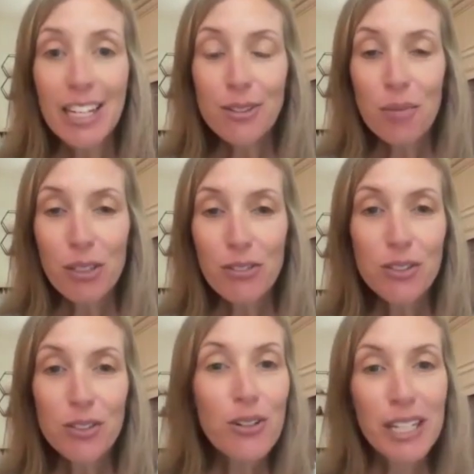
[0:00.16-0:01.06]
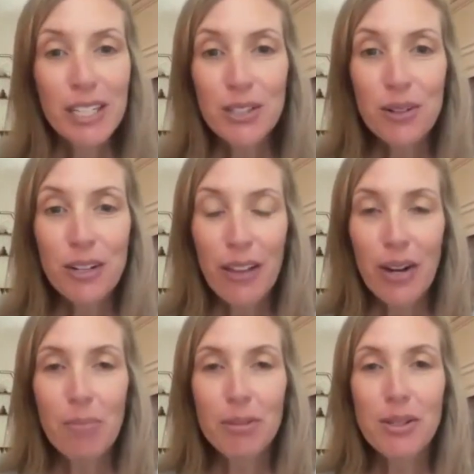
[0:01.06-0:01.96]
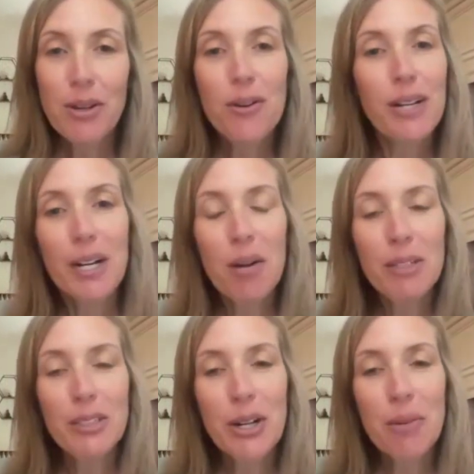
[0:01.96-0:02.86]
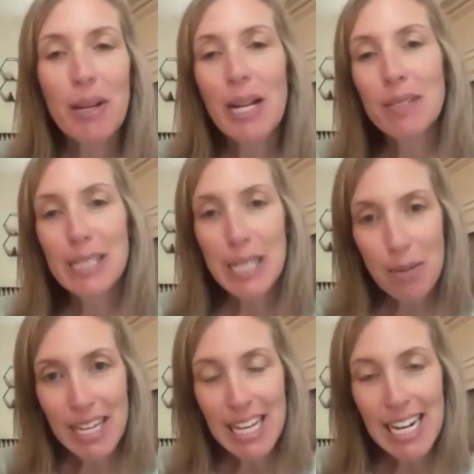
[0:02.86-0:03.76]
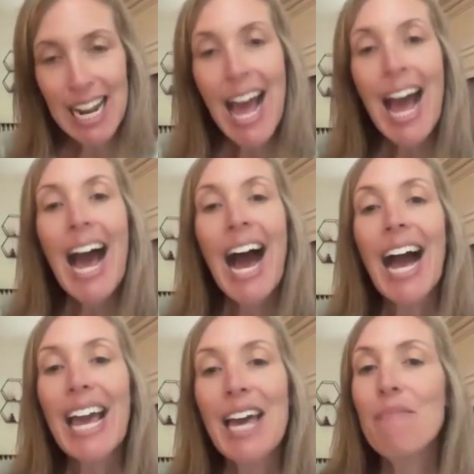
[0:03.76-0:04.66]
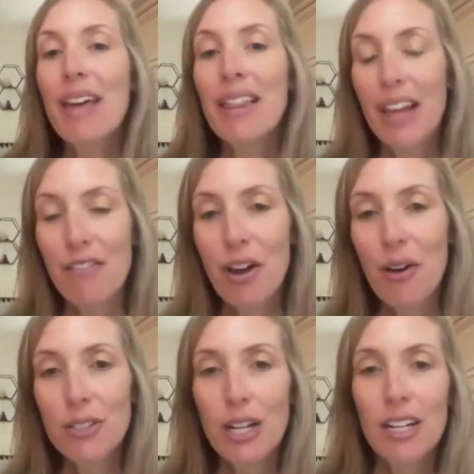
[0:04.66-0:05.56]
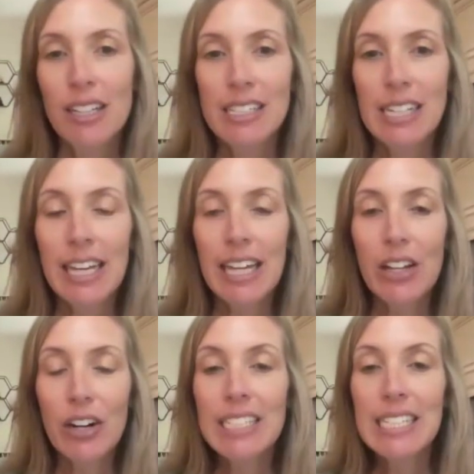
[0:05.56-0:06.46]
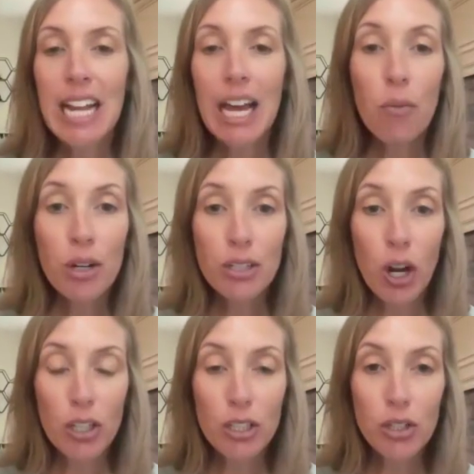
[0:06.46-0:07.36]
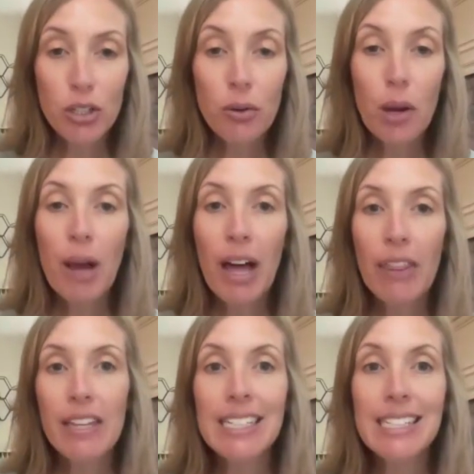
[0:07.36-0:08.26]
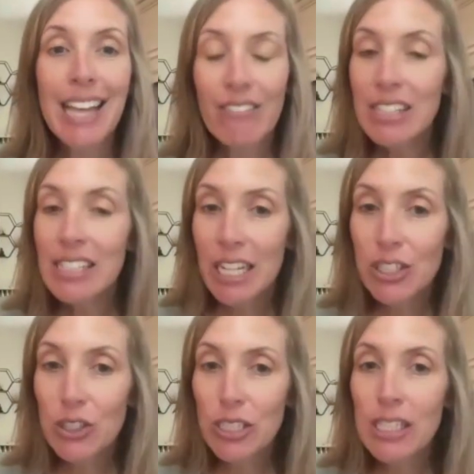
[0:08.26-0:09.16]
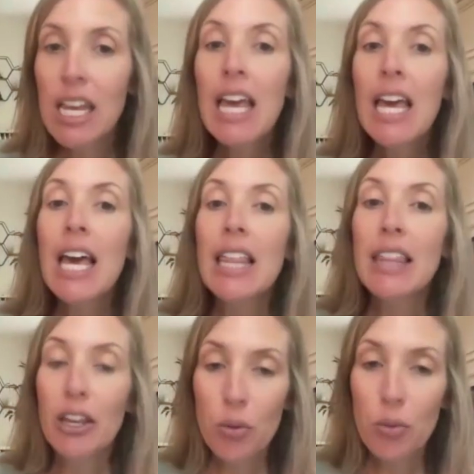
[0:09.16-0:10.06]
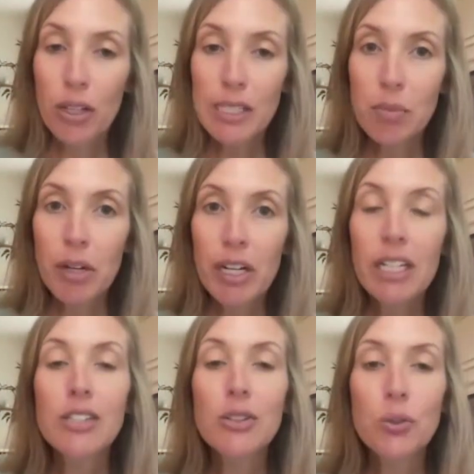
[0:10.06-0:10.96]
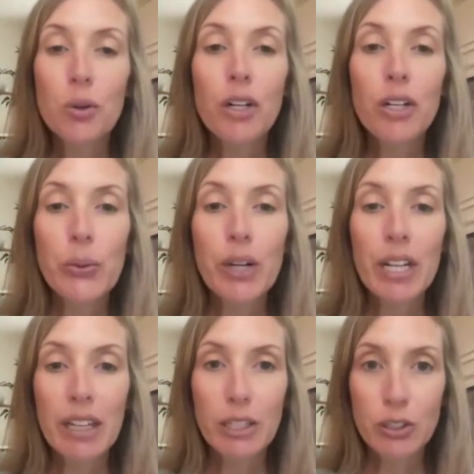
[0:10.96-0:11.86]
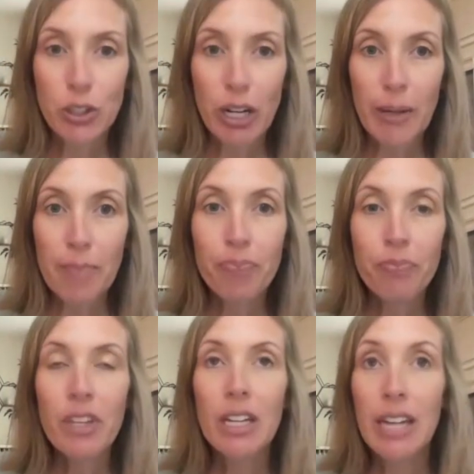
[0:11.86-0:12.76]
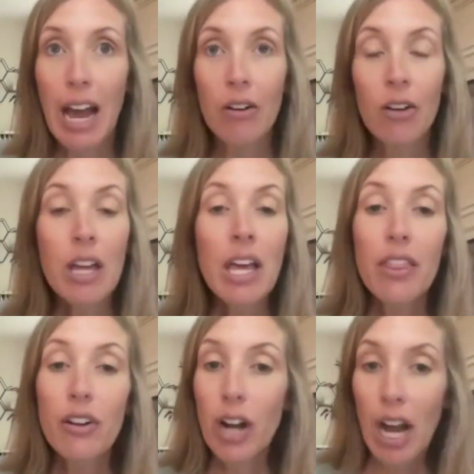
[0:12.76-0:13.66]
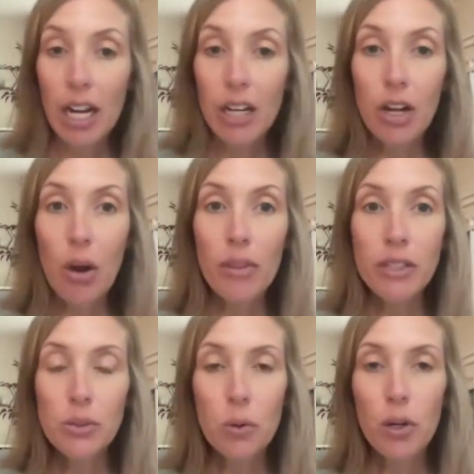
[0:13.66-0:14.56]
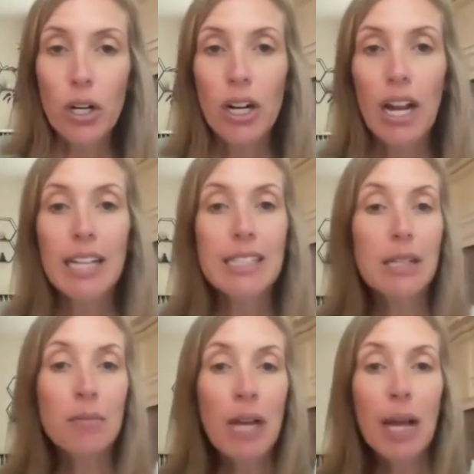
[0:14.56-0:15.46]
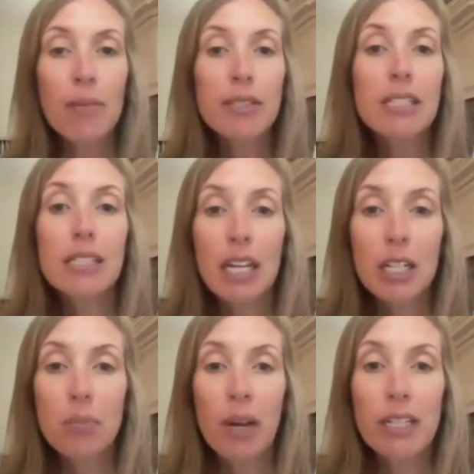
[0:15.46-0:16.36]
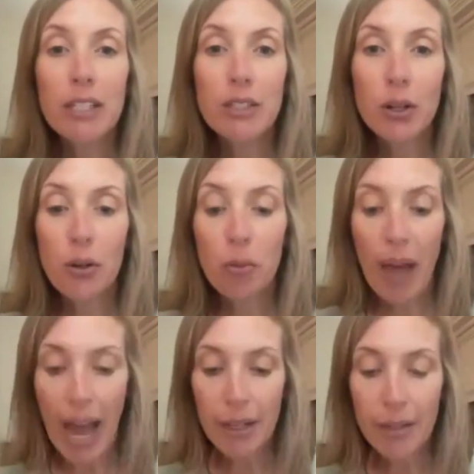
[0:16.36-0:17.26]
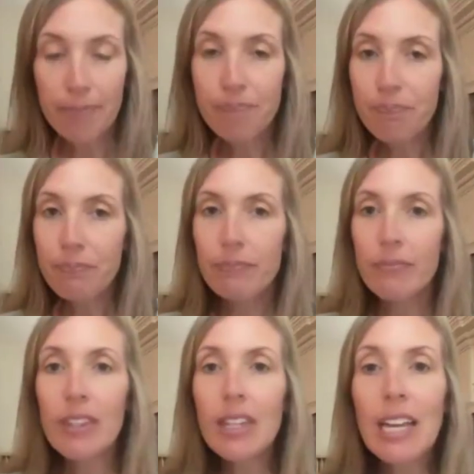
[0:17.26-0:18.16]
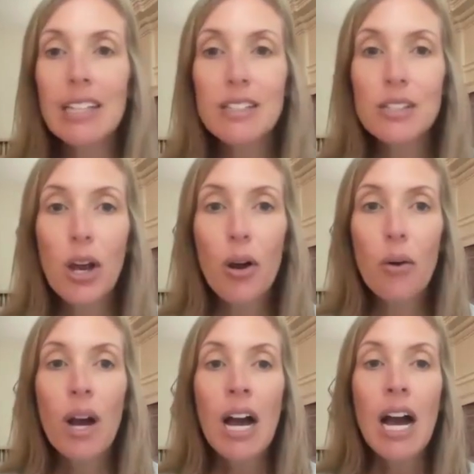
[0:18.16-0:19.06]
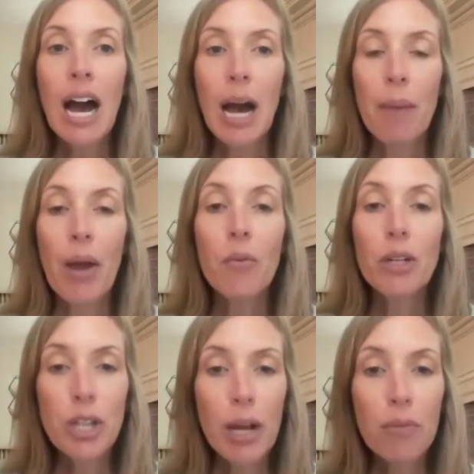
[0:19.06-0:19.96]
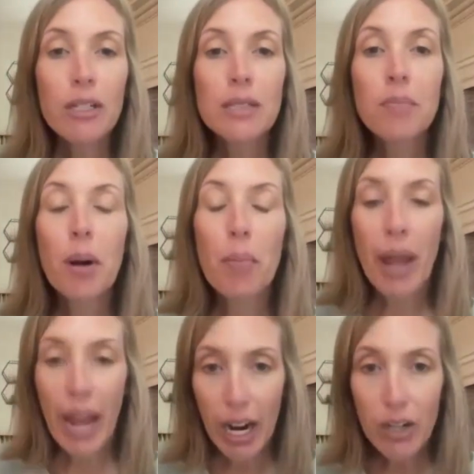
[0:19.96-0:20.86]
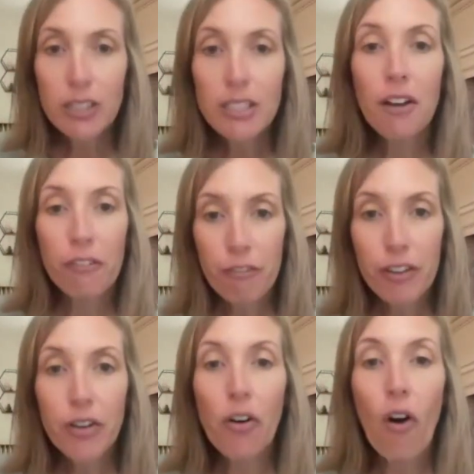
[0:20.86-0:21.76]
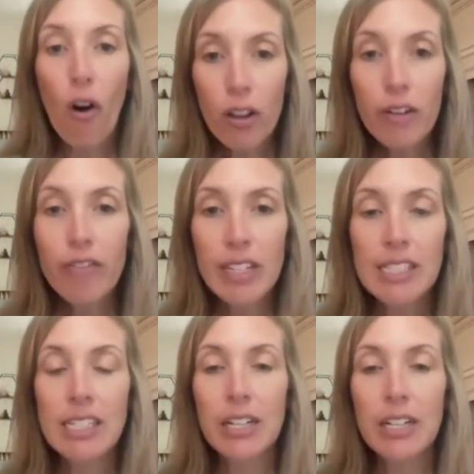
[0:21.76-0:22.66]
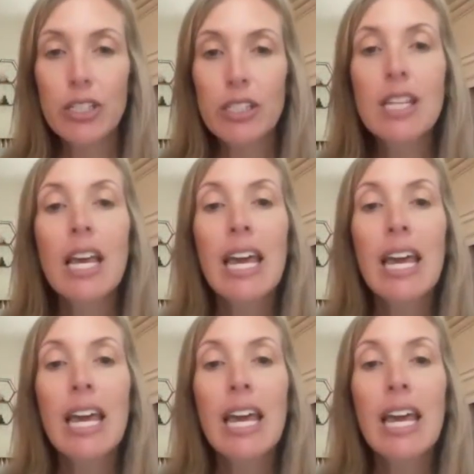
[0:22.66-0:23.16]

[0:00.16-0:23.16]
you so much for tuning in to another episode here on my channel. My name is Kim Keen. I am a life coach and holistic healer. And today I want to talk to you about the 7 stages that you will experience during your healing journey. Now, they're not going to go in this order, and sometimes a stage might circle back. And so I wish I was prepared to feel all of these stages